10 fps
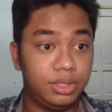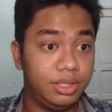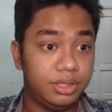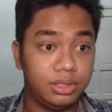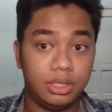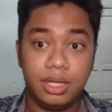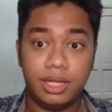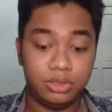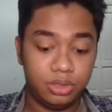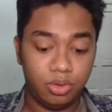is
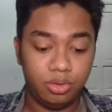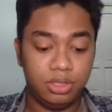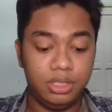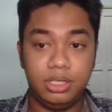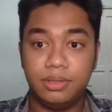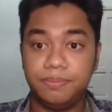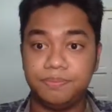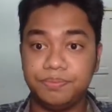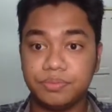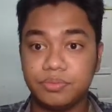test only.
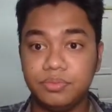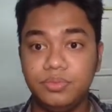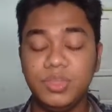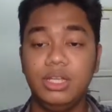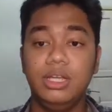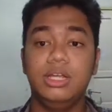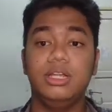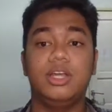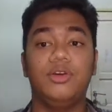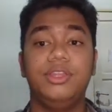
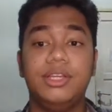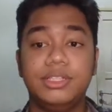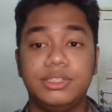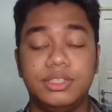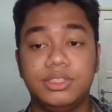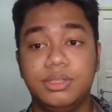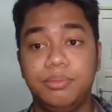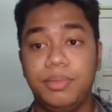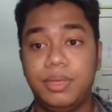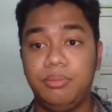Now this is the
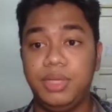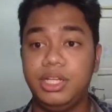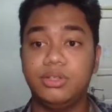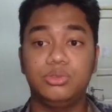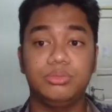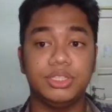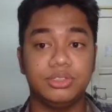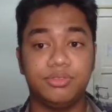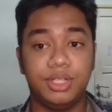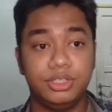meeting room
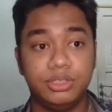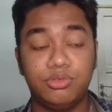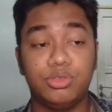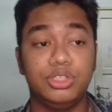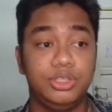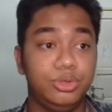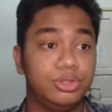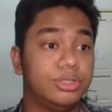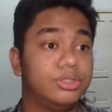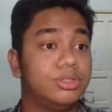reservation for the
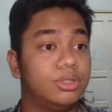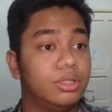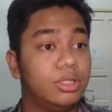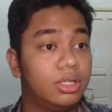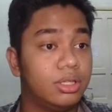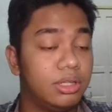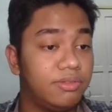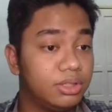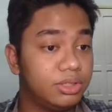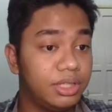user. So the
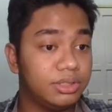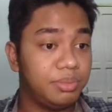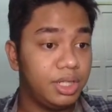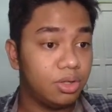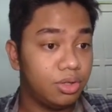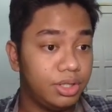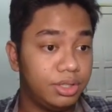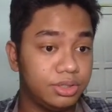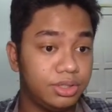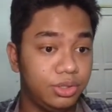function that is being called here
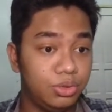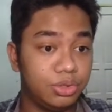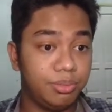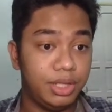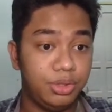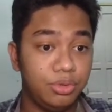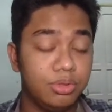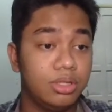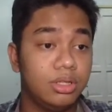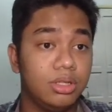is the user menu.
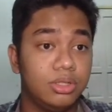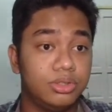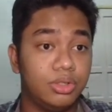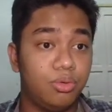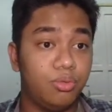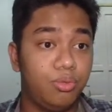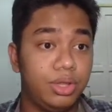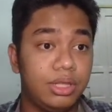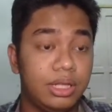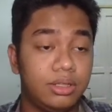So
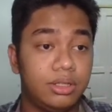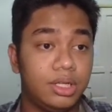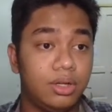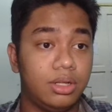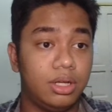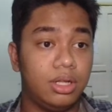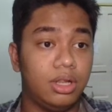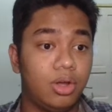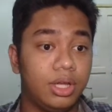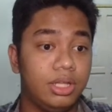with that
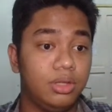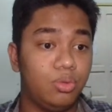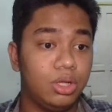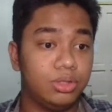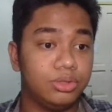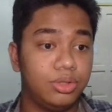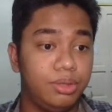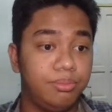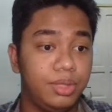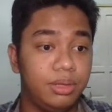login, we'll also
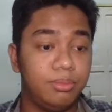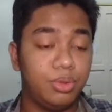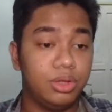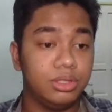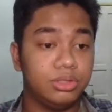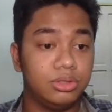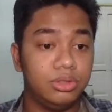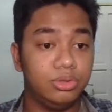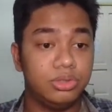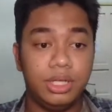input this
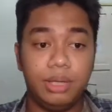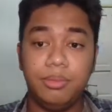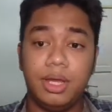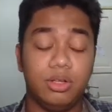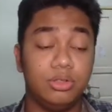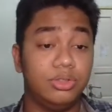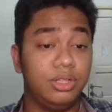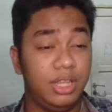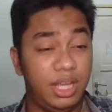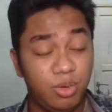username and also the
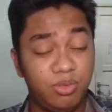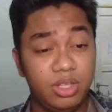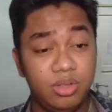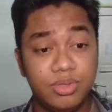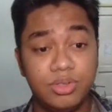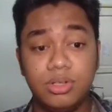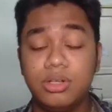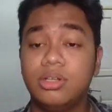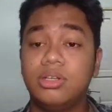name of the user